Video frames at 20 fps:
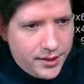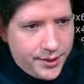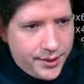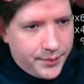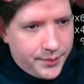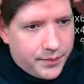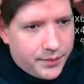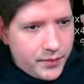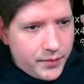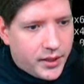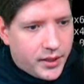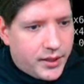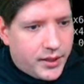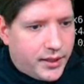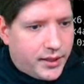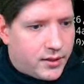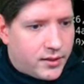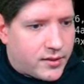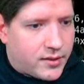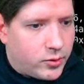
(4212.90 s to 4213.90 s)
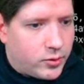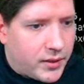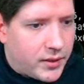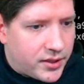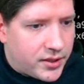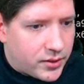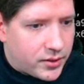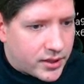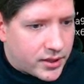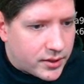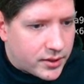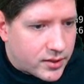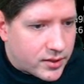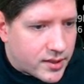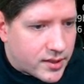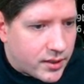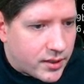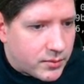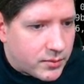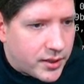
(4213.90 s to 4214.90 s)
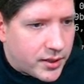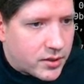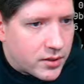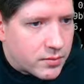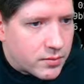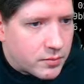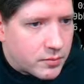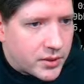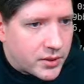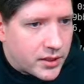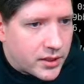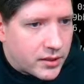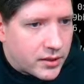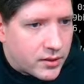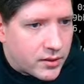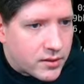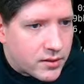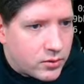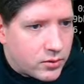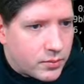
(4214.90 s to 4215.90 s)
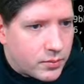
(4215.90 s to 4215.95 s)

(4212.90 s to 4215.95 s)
endless loop? I don't understand why this would be an endless loop.